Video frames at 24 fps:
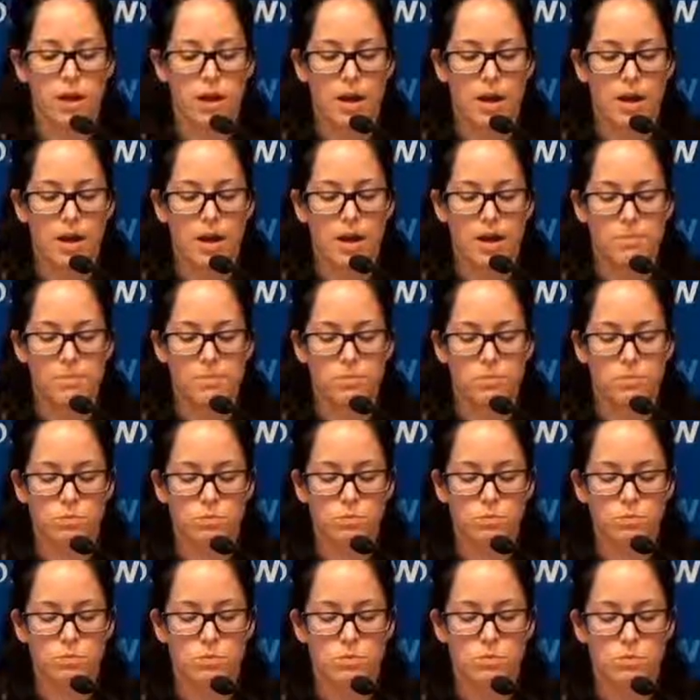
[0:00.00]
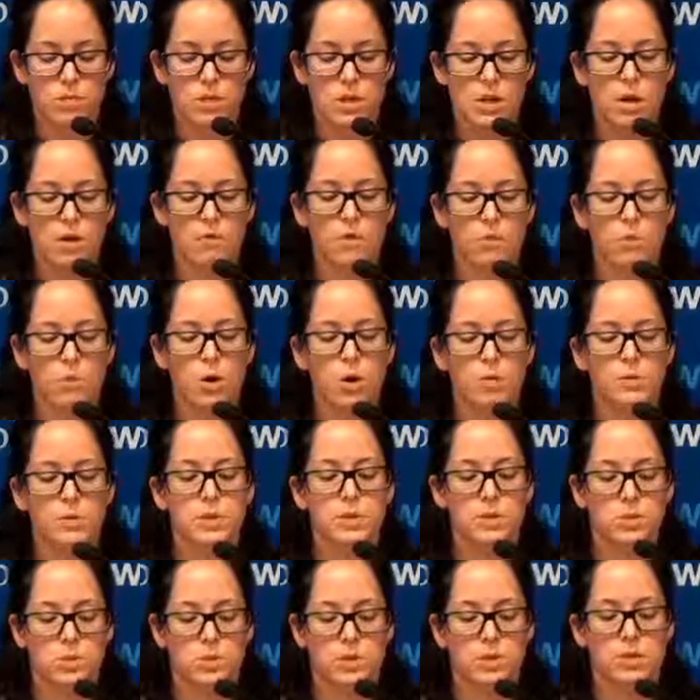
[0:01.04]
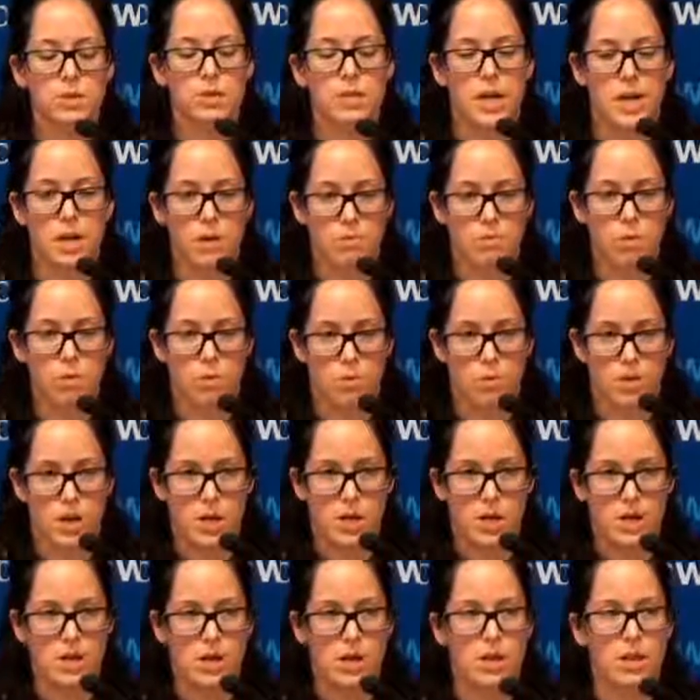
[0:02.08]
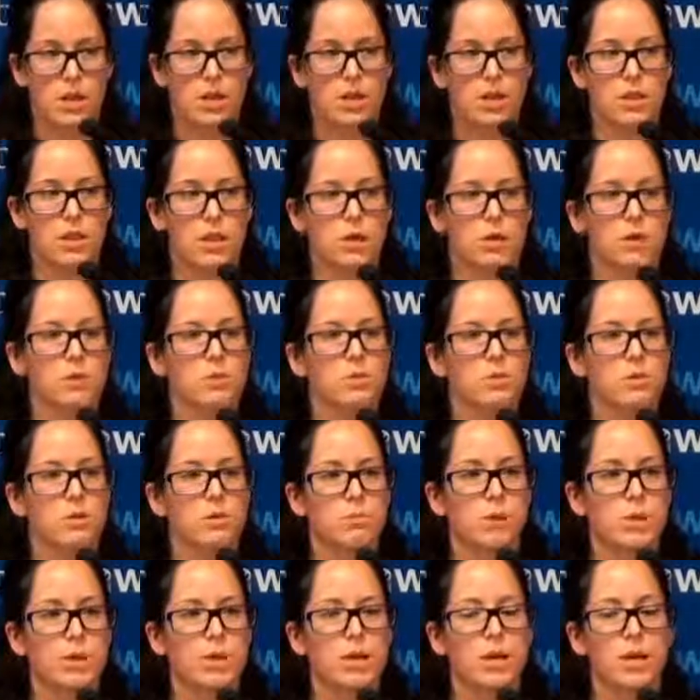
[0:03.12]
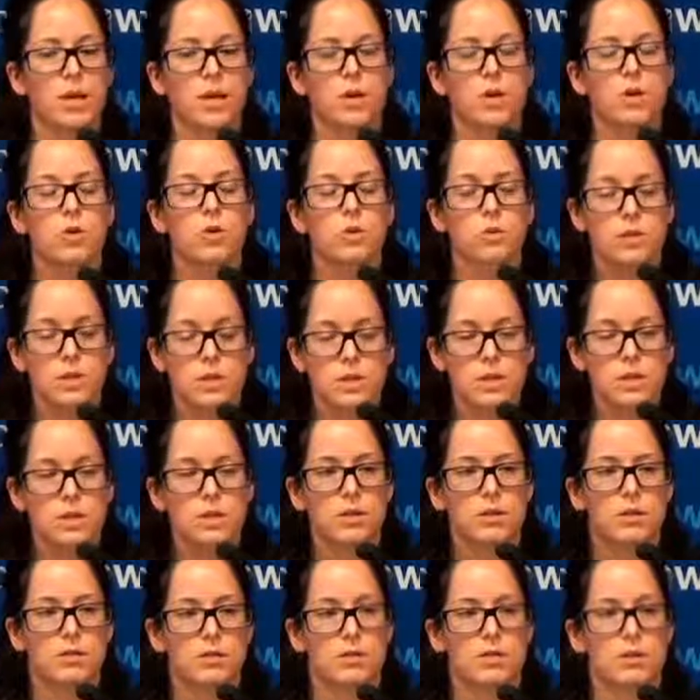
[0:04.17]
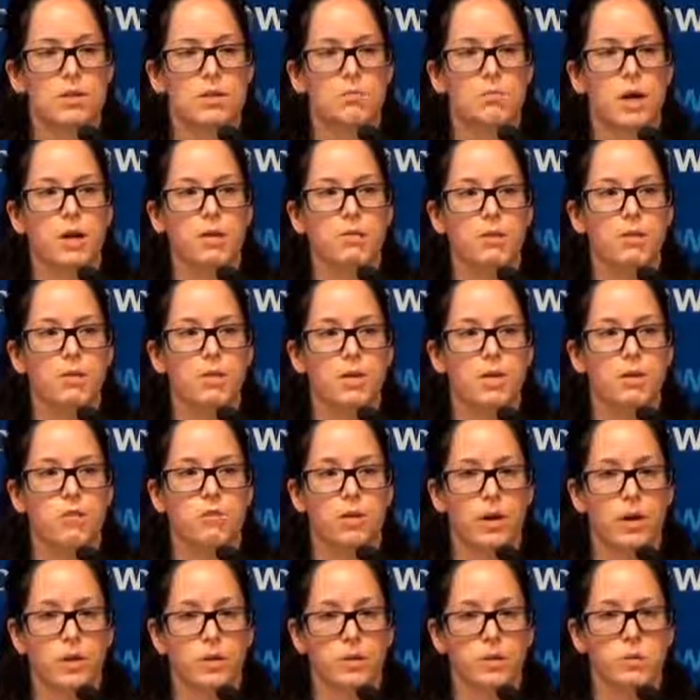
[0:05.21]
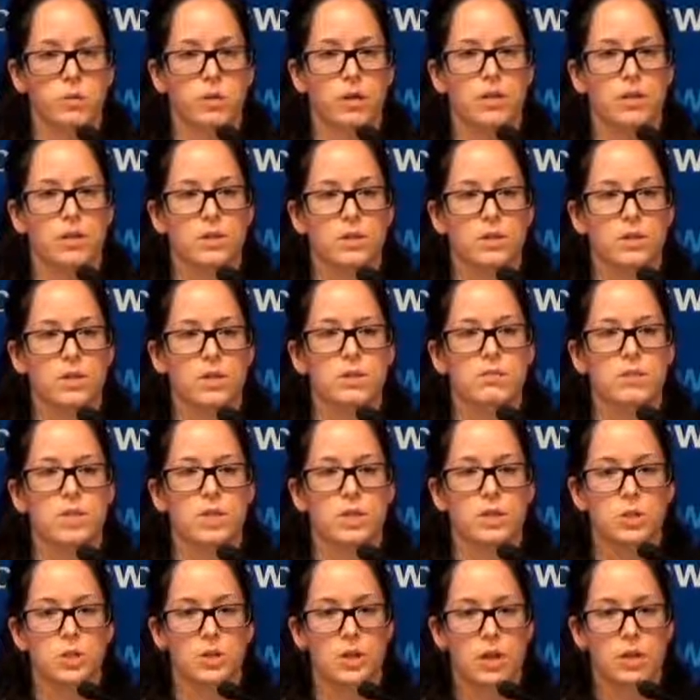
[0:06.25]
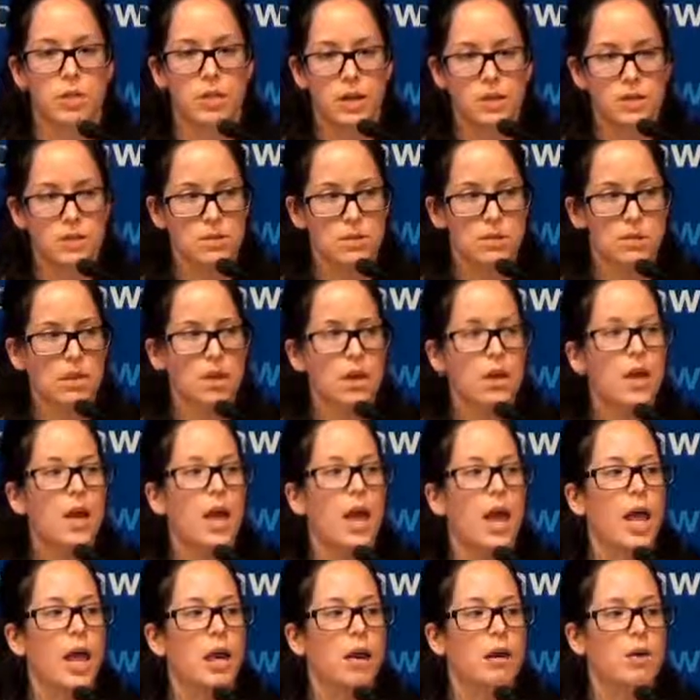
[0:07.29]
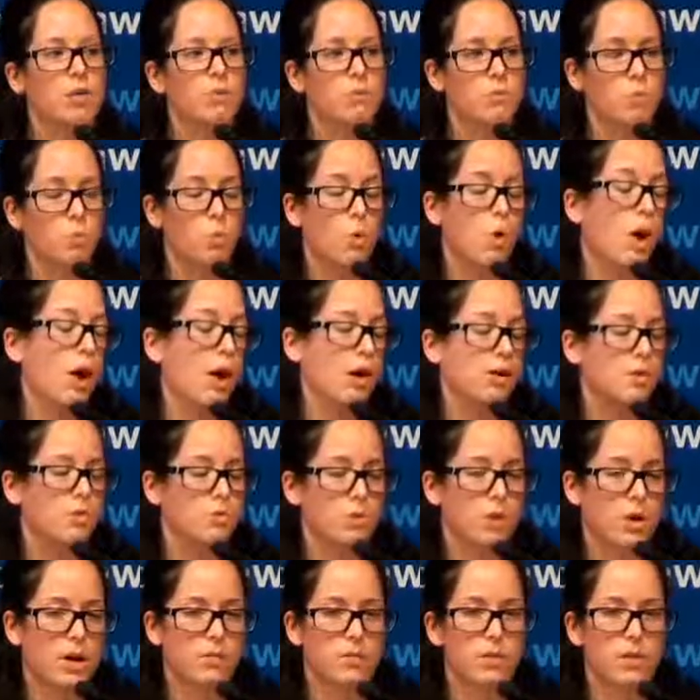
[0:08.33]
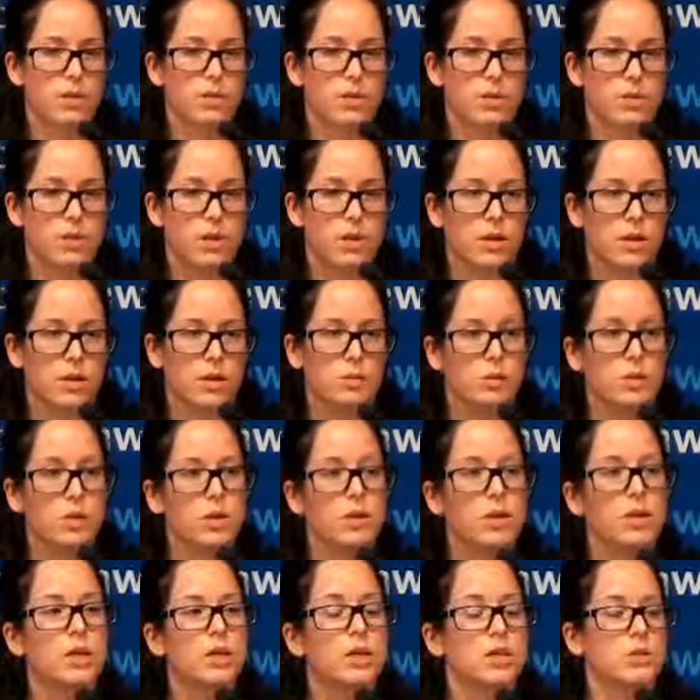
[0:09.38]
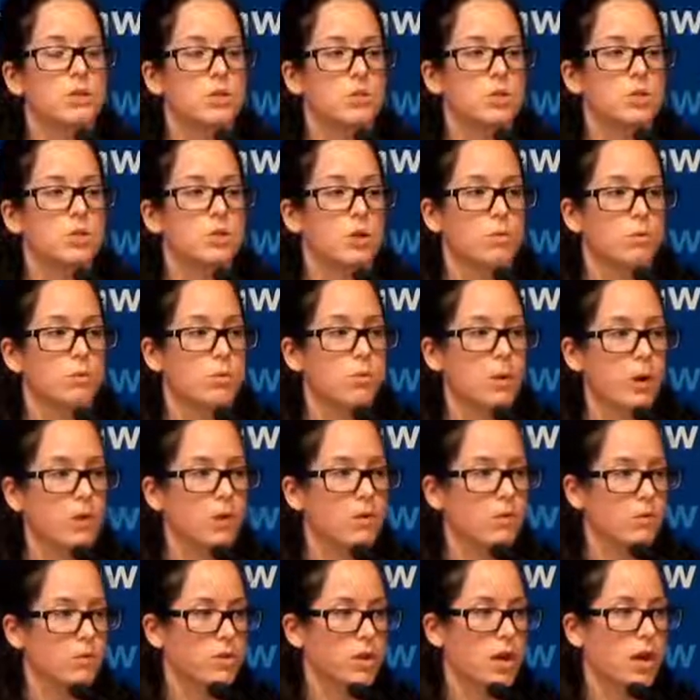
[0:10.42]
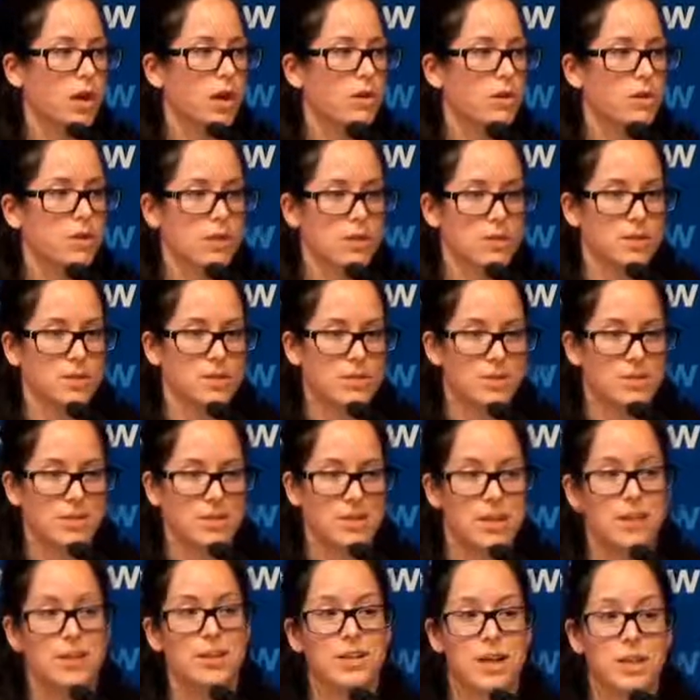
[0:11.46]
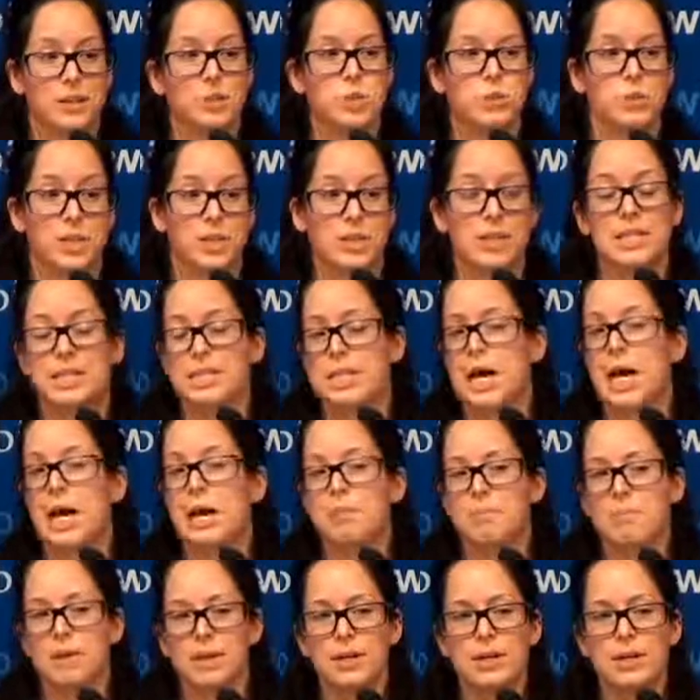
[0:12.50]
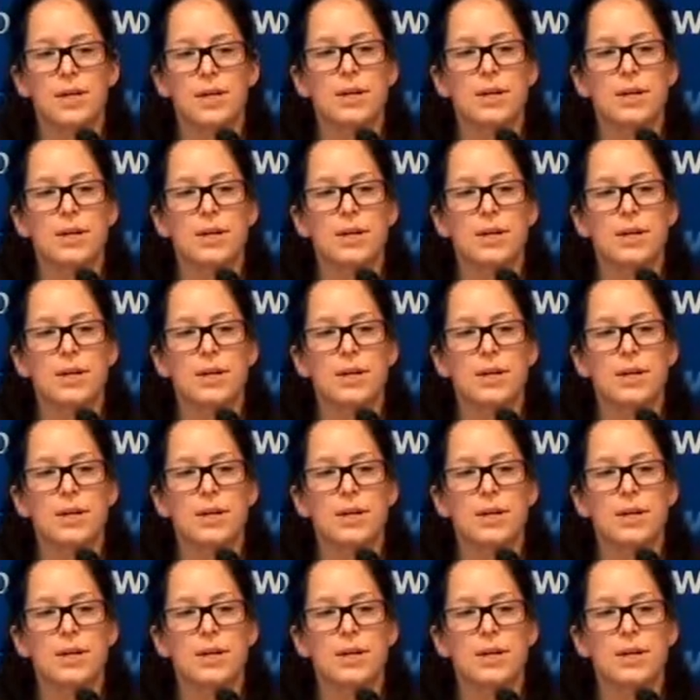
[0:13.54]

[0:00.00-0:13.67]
um, from an open source standpoint, there is going to be increasing, increasing amounts of regulatory and legislative attention on this. And one, whatever the community can do to start preparing for that, I think it's now is really the time.